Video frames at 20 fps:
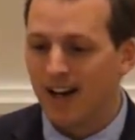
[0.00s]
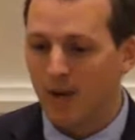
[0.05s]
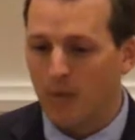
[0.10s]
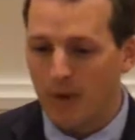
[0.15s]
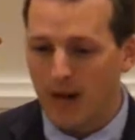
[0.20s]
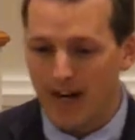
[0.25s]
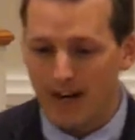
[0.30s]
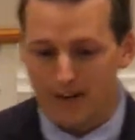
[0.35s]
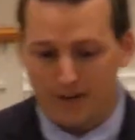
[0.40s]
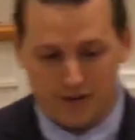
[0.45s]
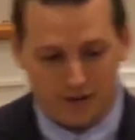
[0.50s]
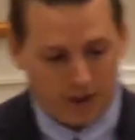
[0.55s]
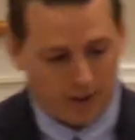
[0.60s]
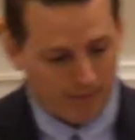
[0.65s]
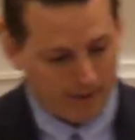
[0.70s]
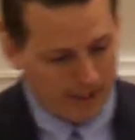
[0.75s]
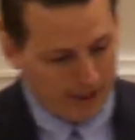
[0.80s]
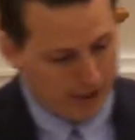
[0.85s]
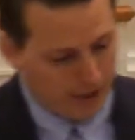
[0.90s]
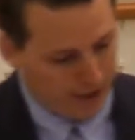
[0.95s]
Why are there so
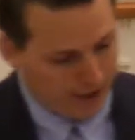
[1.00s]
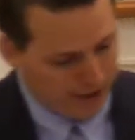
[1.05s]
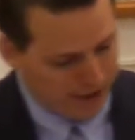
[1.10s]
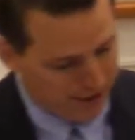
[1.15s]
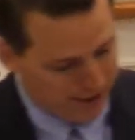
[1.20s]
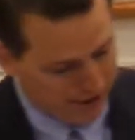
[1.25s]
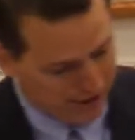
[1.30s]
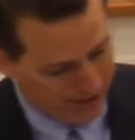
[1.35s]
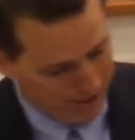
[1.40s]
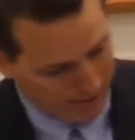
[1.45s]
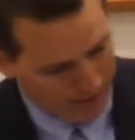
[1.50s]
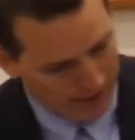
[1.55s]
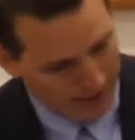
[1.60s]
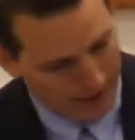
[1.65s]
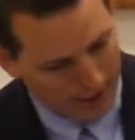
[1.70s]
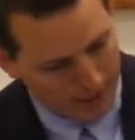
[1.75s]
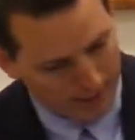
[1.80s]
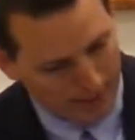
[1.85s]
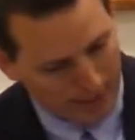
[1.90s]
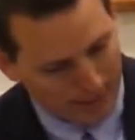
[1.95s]
many churches?
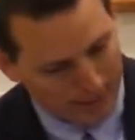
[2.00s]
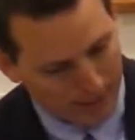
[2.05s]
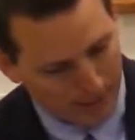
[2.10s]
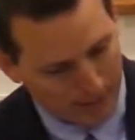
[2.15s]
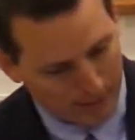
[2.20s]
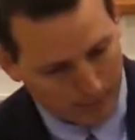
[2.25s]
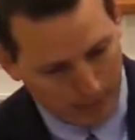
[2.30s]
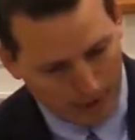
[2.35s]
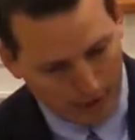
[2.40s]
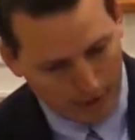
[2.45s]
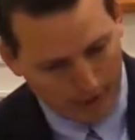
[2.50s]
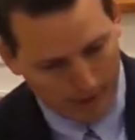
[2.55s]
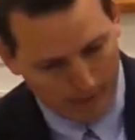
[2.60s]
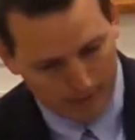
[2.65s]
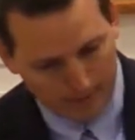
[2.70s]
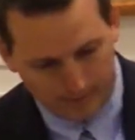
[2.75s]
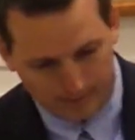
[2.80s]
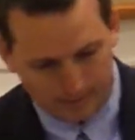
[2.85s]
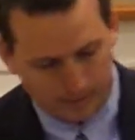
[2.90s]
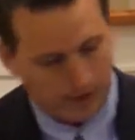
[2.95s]
Another popular program.
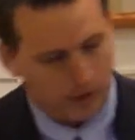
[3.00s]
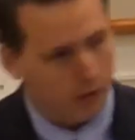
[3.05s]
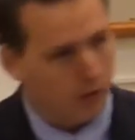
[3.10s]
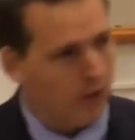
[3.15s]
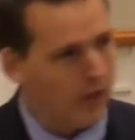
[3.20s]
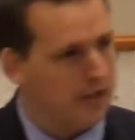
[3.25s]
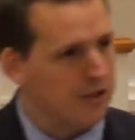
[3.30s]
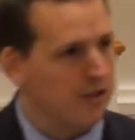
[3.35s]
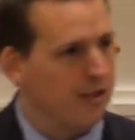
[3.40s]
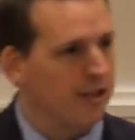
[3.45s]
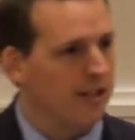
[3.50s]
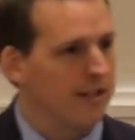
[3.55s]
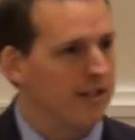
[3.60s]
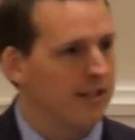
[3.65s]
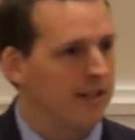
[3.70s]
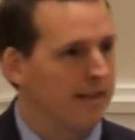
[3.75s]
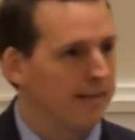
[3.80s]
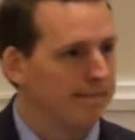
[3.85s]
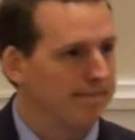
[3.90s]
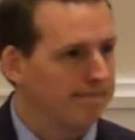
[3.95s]
Good question, isn't it?